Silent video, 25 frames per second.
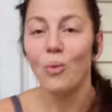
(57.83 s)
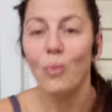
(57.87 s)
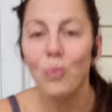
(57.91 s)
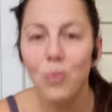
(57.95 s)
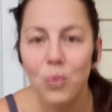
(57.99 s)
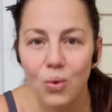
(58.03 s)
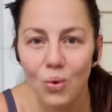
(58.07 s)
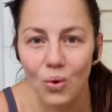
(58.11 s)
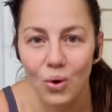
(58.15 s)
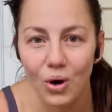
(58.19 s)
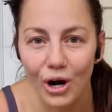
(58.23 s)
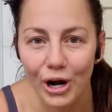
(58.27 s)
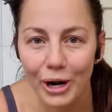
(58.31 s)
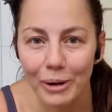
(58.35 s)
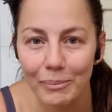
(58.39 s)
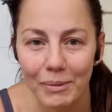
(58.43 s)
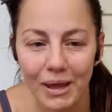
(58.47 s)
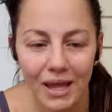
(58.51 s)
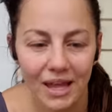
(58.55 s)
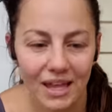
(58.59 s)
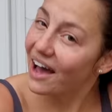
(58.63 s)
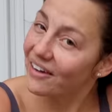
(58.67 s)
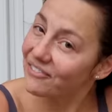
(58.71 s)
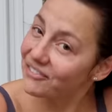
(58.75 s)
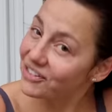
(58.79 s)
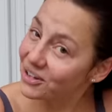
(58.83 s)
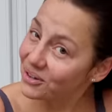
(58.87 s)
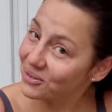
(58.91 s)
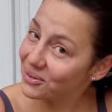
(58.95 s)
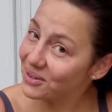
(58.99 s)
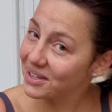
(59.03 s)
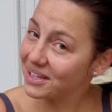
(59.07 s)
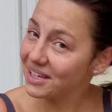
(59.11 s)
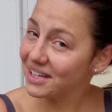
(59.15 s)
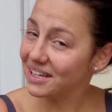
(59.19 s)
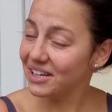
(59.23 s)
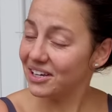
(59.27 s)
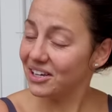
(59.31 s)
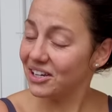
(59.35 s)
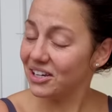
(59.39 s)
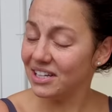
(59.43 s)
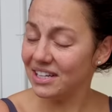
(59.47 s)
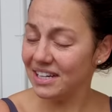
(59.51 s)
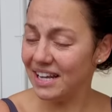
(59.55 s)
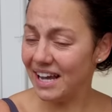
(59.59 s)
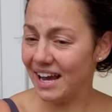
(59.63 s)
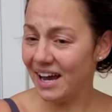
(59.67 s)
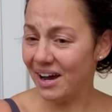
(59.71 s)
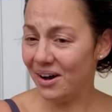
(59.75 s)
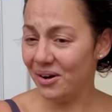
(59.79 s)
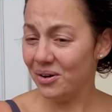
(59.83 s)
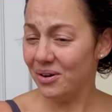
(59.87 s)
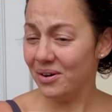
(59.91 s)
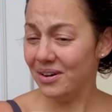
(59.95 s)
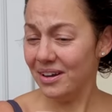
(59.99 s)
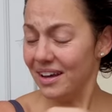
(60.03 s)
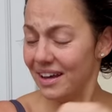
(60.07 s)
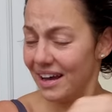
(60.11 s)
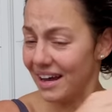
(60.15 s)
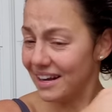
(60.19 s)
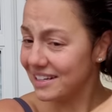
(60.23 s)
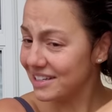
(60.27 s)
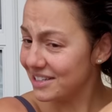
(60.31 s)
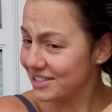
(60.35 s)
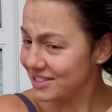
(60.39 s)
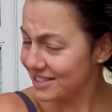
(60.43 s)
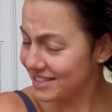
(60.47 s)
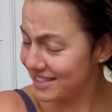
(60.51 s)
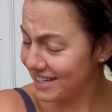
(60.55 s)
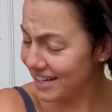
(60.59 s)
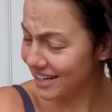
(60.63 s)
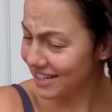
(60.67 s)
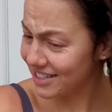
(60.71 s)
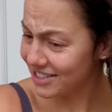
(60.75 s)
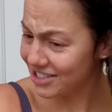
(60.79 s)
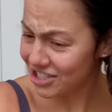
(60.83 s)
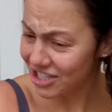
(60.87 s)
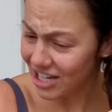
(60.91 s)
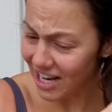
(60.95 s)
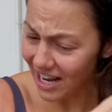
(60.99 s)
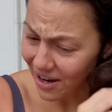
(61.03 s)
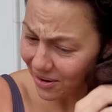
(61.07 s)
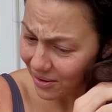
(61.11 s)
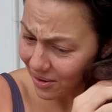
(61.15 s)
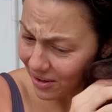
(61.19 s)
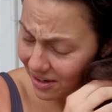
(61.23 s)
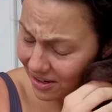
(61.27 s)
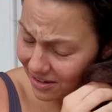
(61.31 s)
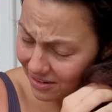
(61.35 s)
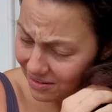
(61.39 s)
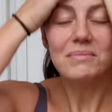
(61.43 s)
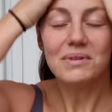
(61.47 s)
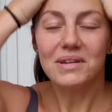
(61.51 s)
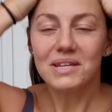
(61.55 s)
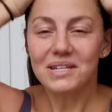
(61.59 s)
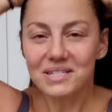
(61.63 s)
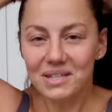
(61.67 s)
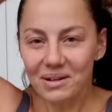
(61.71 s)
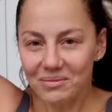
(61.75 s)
warm. I feel really good now. I need to take a shower because